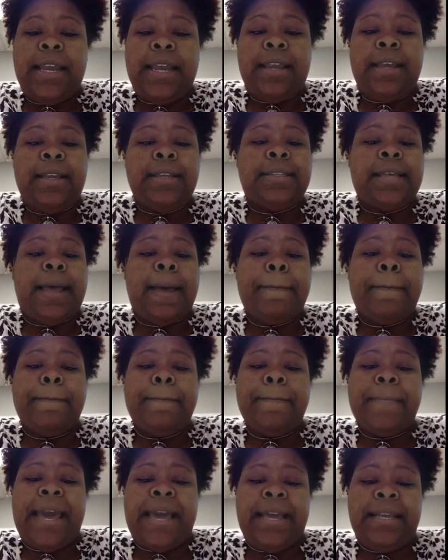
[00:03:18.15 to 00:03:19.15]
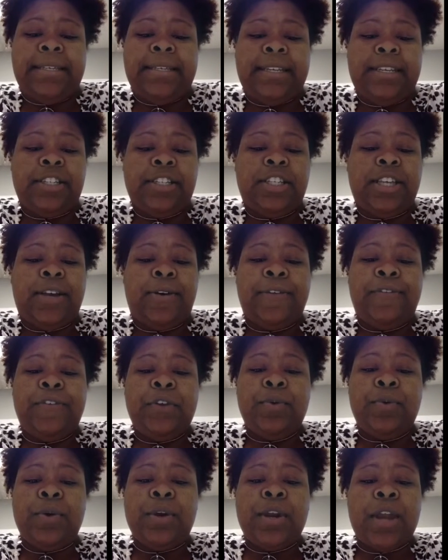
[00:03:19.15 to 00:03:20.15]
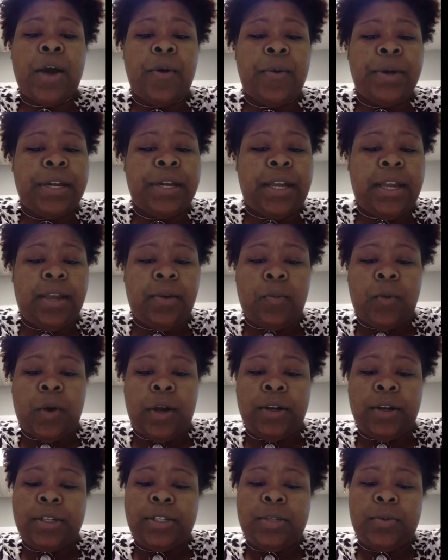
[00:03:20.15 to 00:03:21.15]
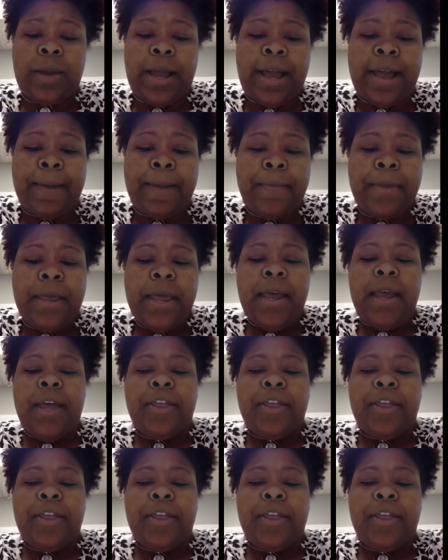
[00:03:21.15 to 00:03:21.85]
It is amazing. So if you know an It Works rep,